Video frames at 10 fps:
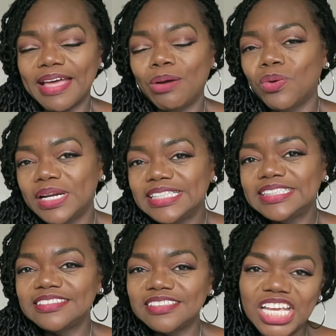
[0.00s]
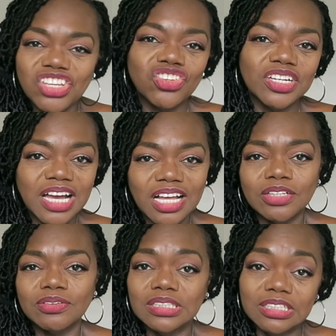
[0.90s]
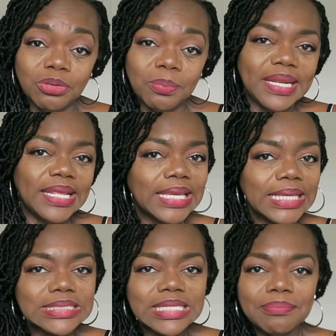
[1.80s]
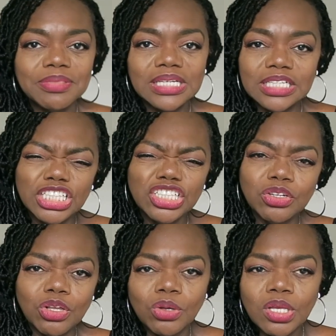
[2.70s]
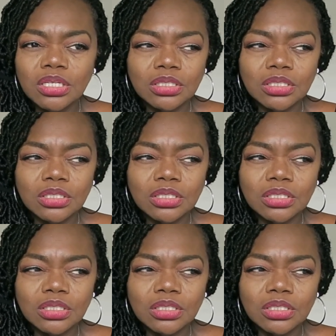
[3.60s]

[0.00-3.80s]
I wanted to change the color a little bit and get something a little